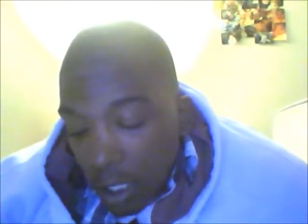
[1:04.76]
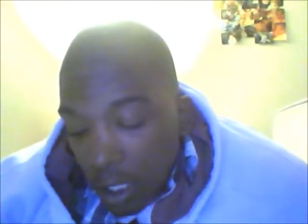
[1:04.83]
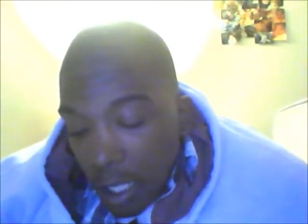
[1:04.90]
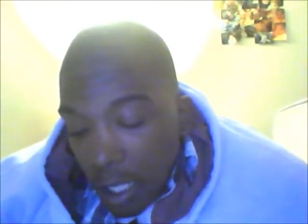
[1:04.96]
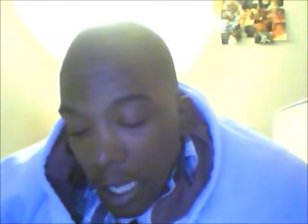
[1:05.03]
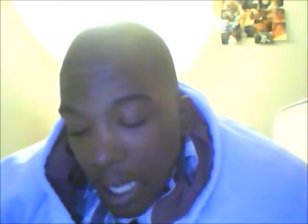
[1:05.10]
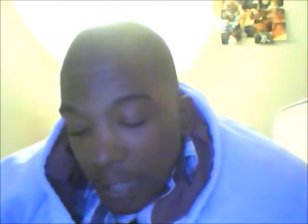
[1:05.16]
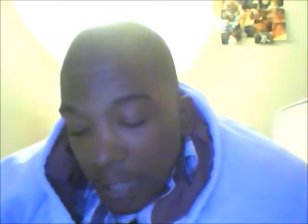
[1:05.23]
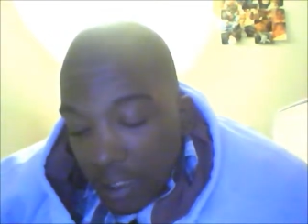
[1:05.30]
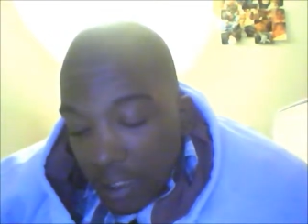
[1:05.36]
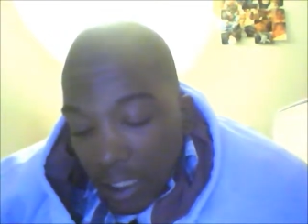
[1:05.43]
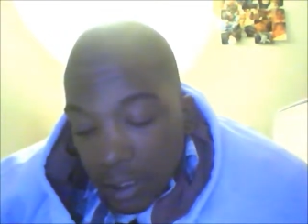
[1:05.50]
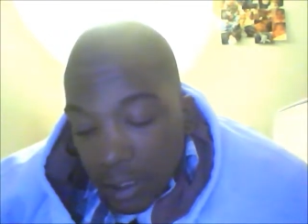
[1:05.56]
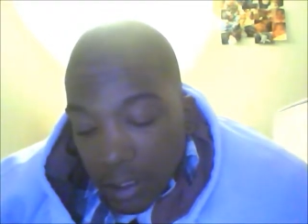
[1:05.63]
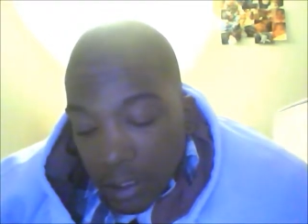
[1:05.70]
I have
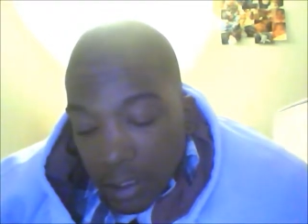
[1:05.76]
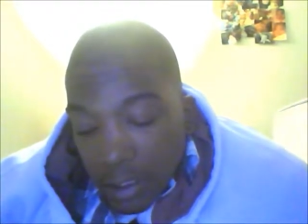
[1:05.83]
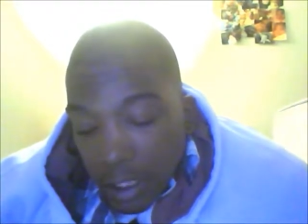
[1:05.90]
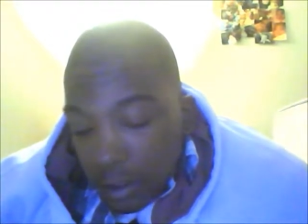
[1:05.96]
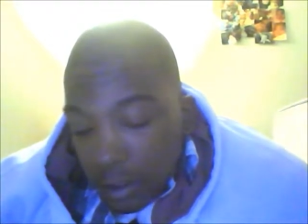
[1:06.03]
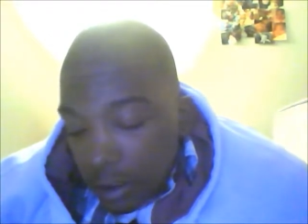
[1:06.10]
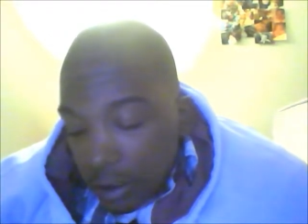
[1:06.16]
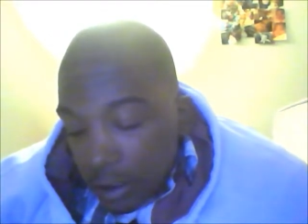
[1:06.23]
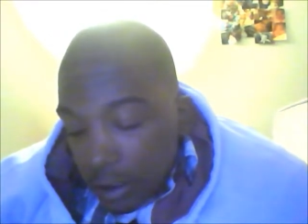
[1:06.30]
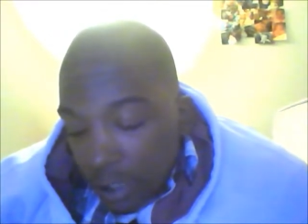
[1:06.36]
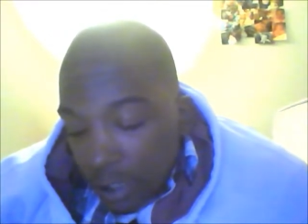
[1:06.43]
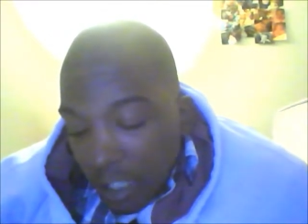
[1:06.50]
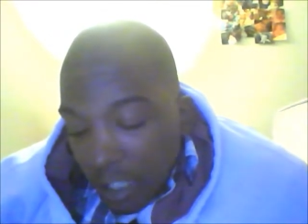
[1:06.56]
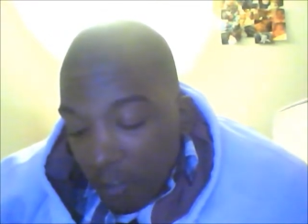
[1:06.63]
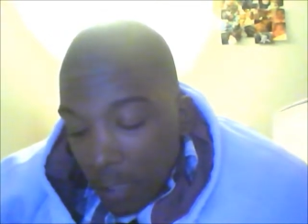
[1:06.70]
selected his consciousness
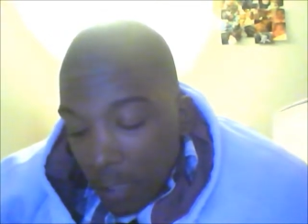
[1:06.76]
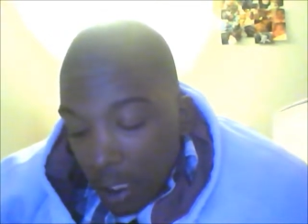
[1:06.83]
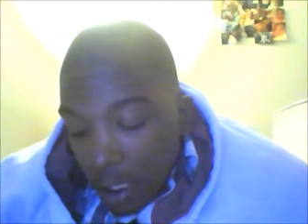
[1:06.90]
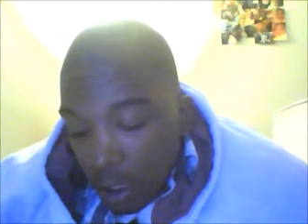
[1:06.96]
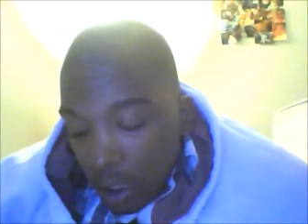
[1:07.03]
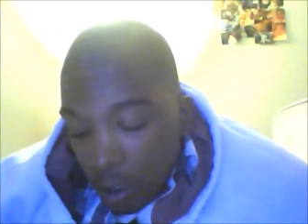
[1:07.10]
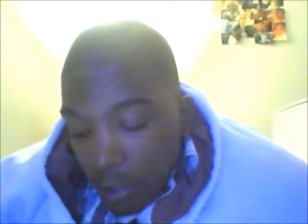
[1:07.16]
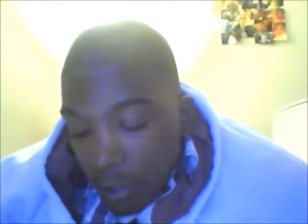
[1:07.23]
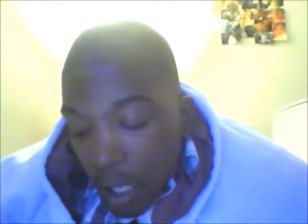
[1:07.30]
out of many.